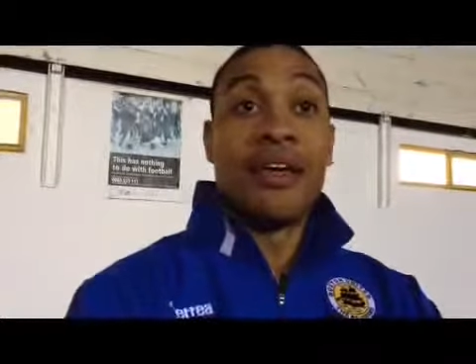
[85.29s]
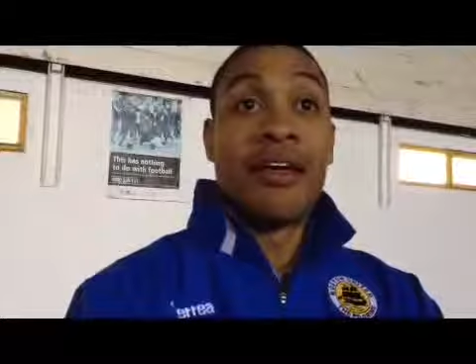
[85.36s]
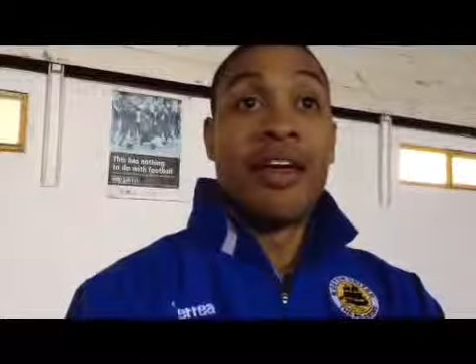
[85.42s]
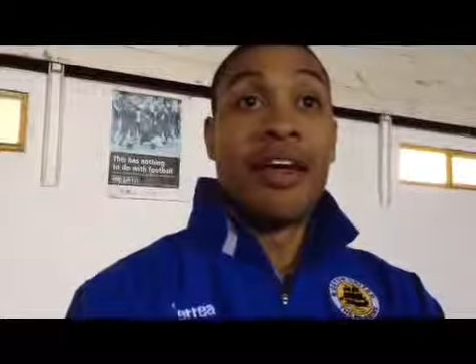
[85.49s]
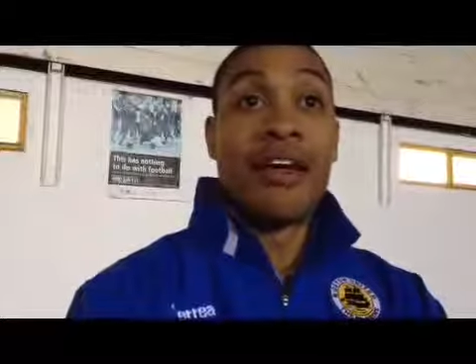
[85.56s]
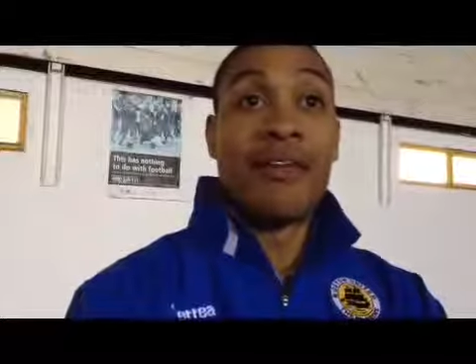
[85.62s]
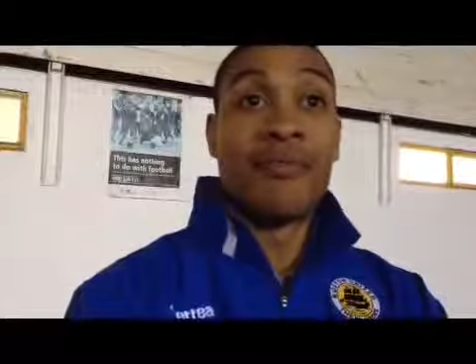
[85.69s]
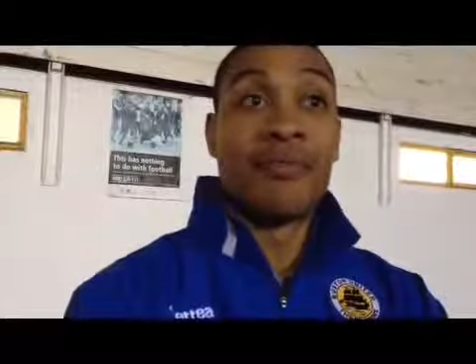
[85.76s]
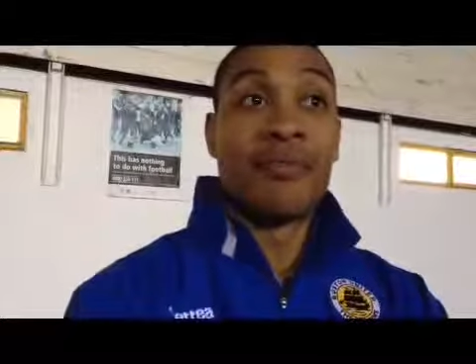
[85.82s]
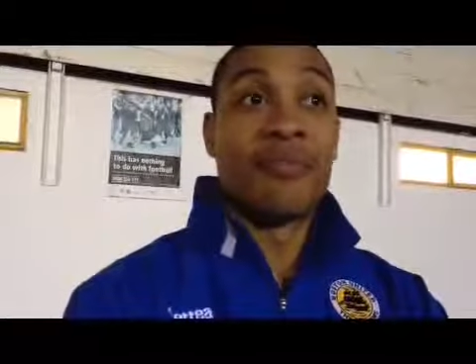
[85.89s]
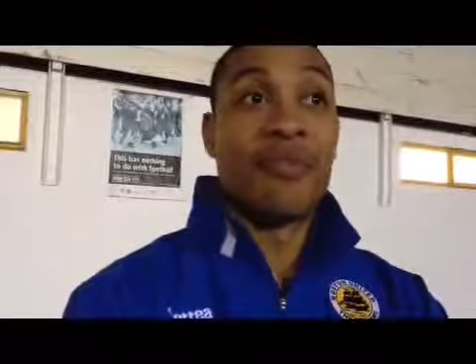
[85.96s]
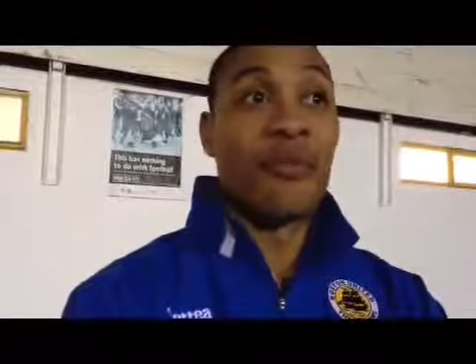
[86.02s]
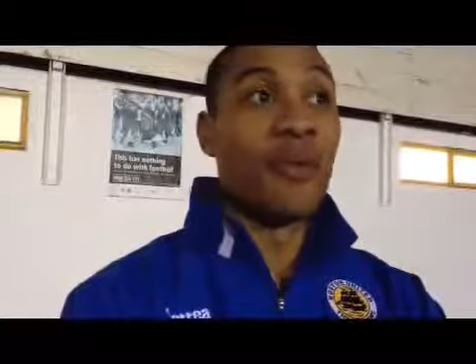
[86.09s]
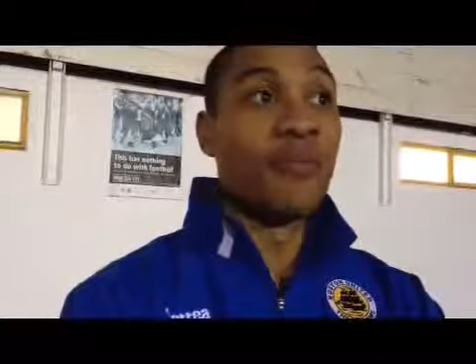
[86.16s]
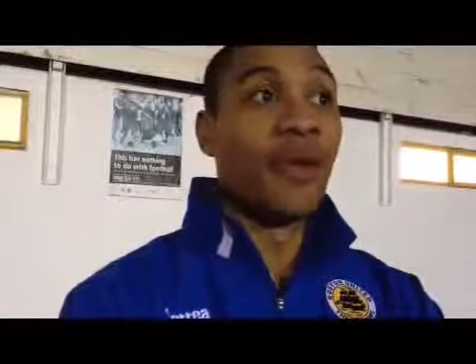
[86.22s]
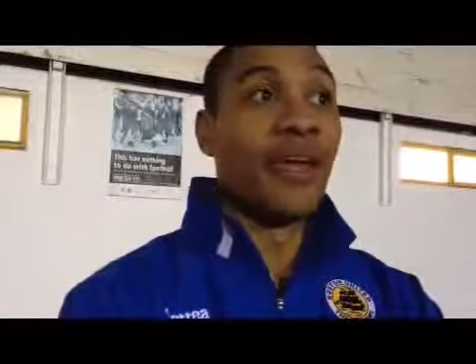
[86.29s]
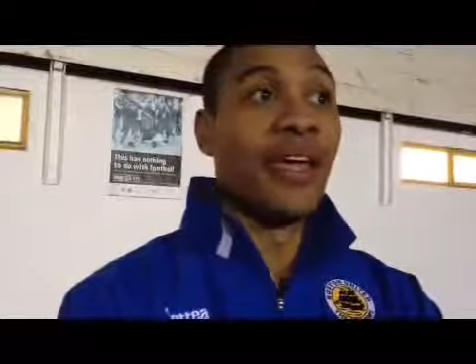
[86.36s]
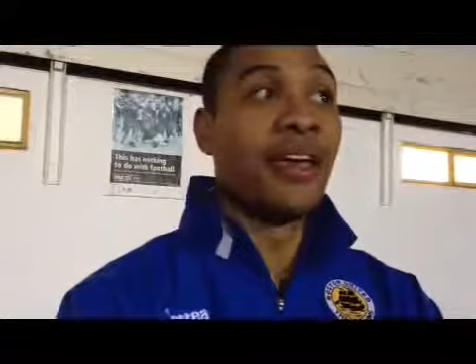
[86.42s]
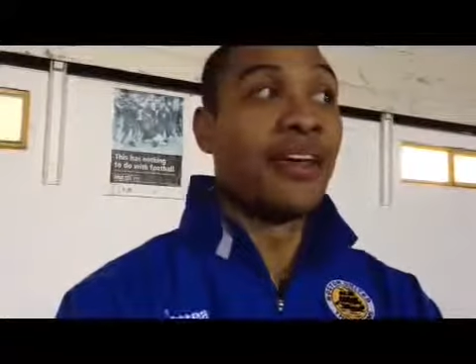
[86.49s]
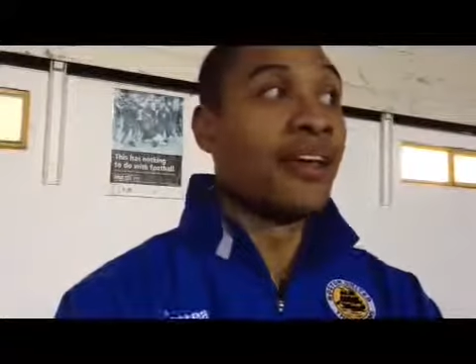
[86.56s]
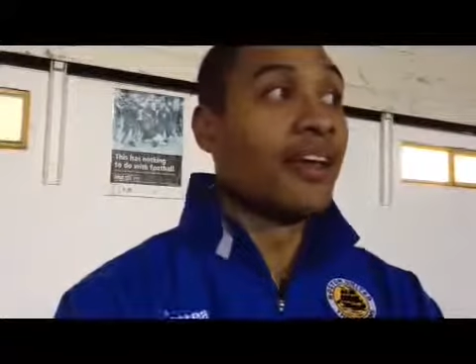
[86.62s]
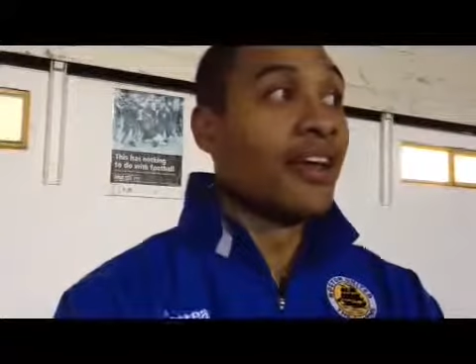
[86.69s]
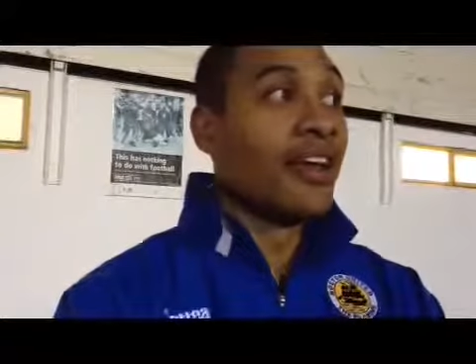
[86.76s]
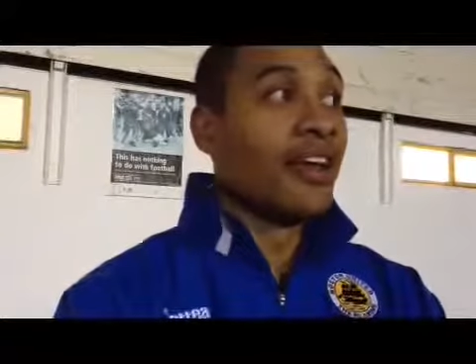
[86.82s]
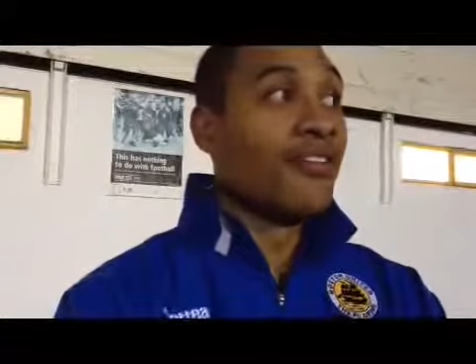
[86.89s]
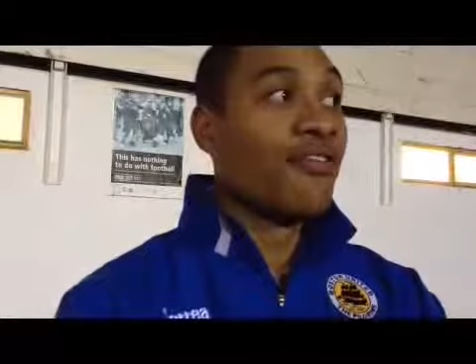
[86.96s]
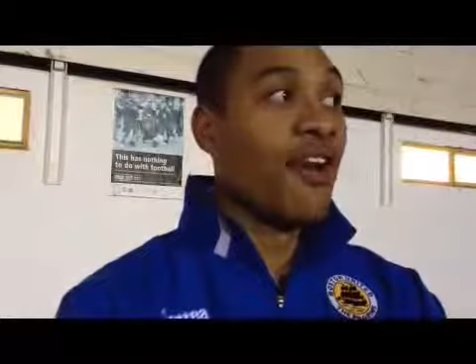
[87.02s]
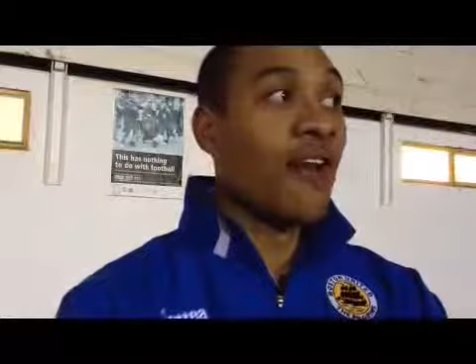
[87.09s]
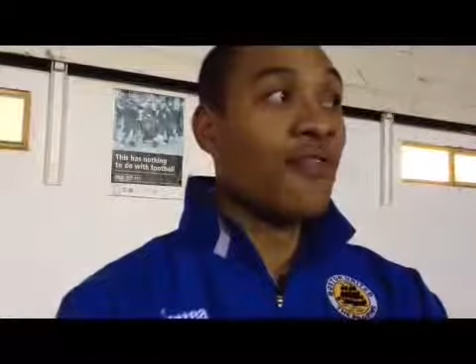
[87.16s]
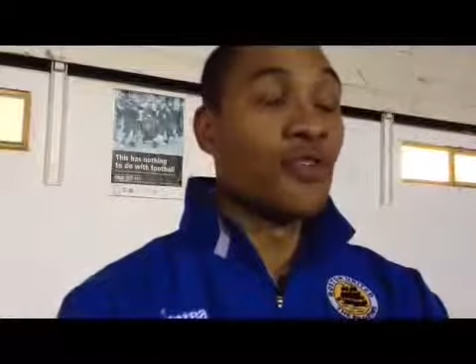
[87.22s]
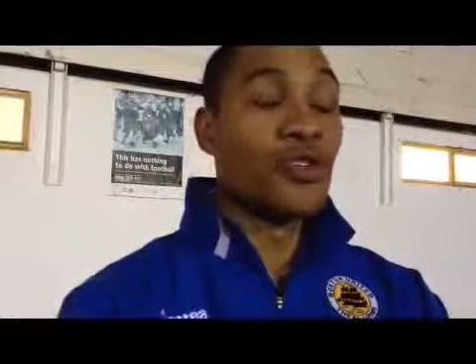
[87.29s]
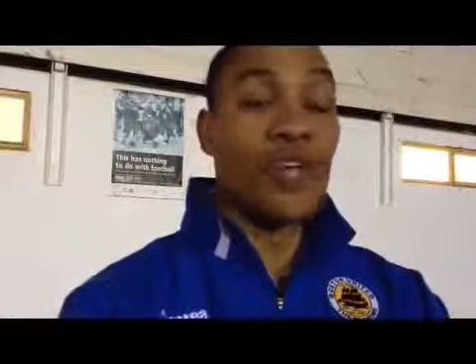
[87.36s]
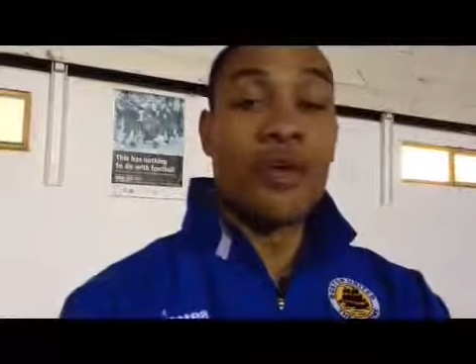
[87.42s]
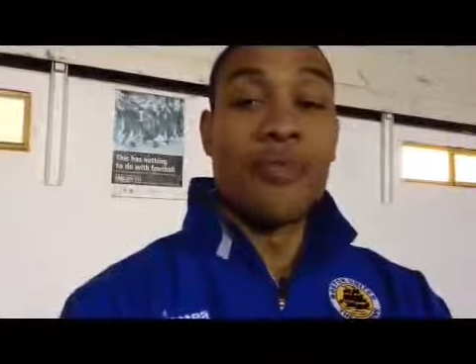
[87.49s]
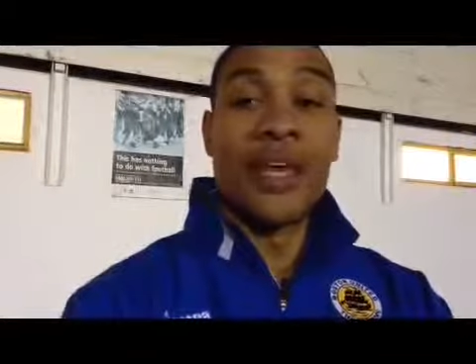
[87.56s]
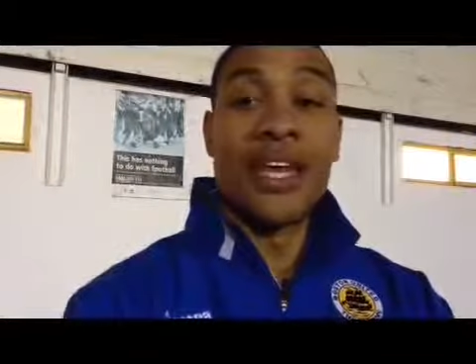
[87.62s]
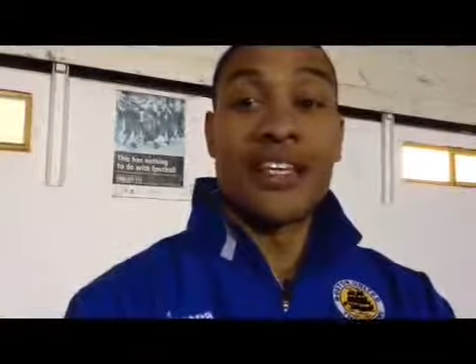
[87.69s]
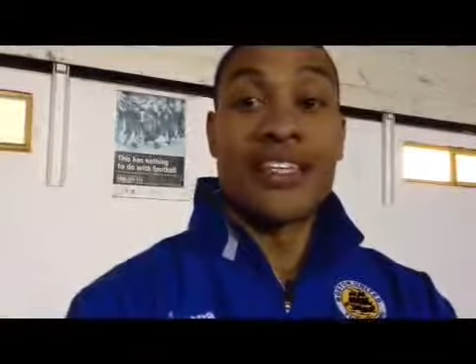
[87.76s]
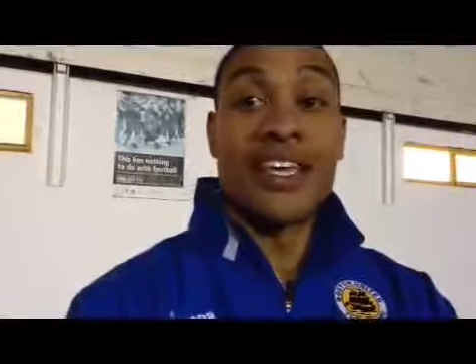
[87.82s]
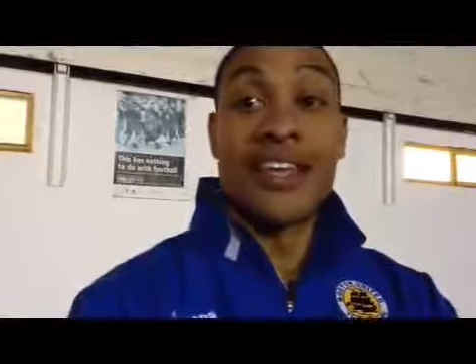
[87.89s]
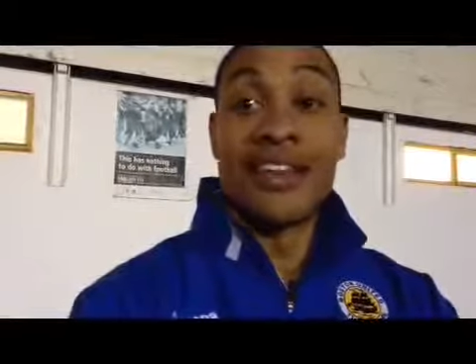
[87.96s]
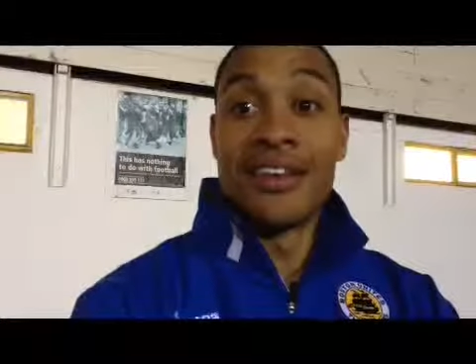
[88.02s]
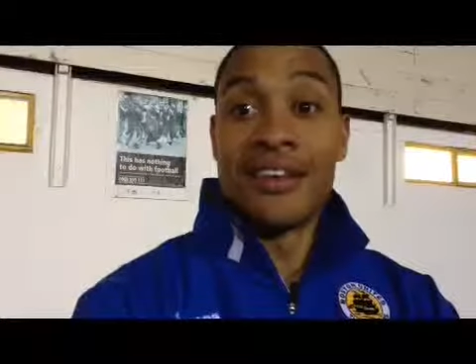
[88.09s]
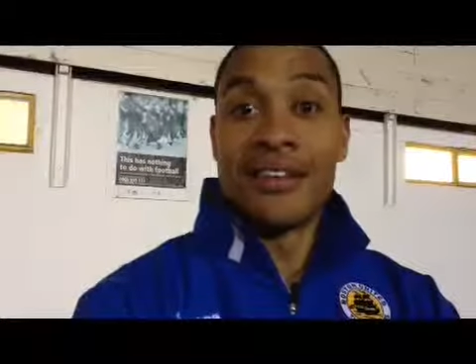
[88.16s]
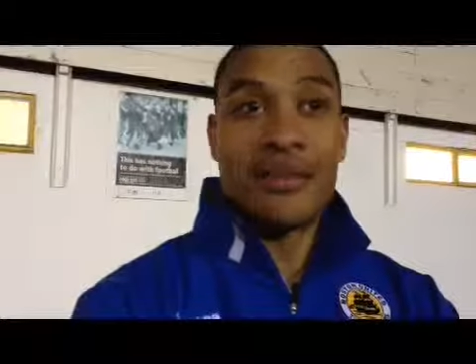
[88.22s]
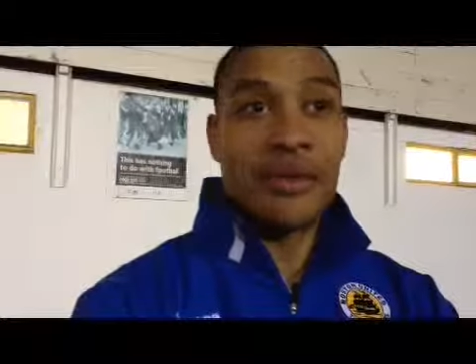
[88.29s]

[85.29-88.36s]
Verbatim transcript: Um, probably five or so minutes in,